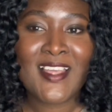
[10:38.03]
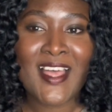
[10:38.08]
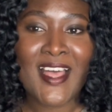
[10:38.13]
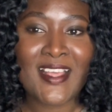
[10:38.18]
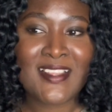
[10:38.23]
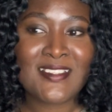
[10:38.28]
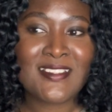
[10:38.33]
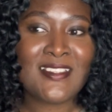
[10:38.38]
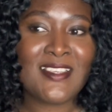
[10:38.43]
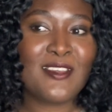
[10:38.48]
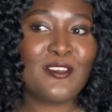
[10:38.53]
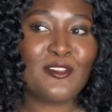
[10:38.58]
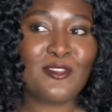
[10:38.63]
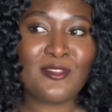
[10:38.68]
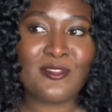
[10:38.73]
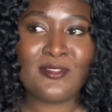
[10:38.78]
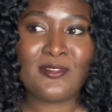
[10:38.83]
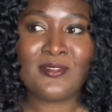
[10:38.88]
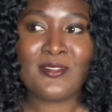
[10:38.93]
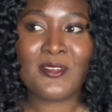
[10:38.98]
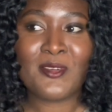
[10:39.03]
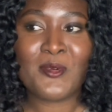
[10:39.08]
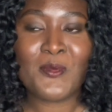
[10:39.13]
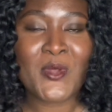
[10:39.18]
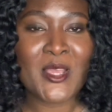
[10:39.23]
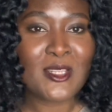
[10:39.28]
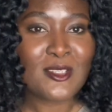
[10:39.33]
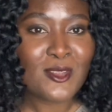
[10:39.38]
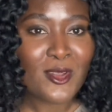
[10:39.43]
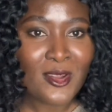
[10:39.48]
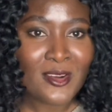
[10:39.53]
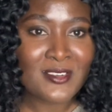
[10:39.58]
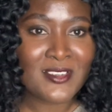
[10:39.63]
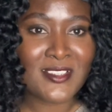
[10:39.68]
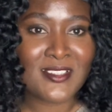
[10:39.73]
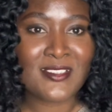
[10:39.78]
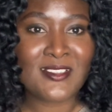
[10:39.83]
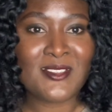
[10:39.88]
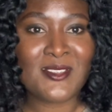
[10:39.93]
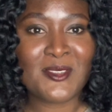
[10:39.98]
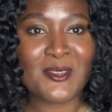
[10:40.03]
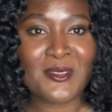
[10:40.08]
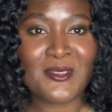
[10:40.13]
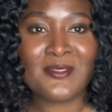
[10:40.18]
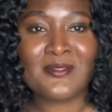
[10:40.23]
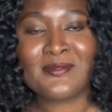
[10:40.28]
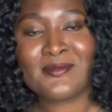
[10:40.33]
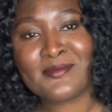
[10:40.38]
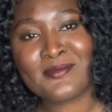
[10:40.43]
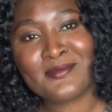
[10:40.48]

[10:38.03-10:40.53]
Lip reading: as if we are tourists, you know?